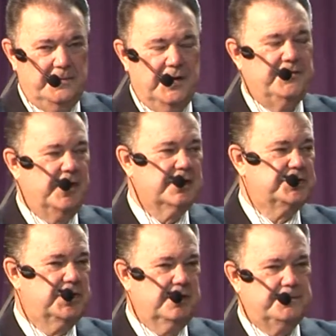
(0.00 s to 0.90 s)
the
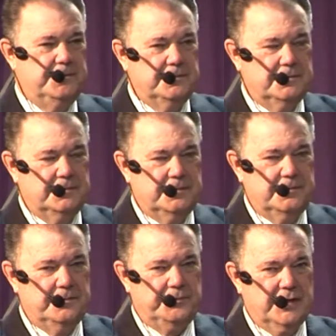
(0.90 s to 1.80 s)
fellowship
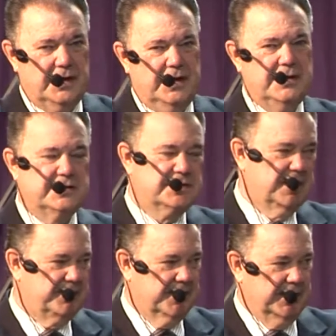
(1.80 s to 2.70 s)
and his
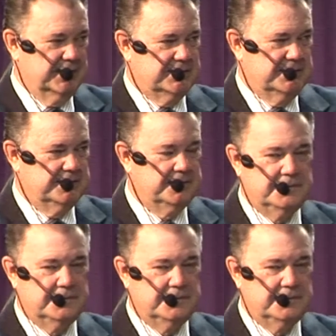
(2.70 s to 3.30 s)
sufferings,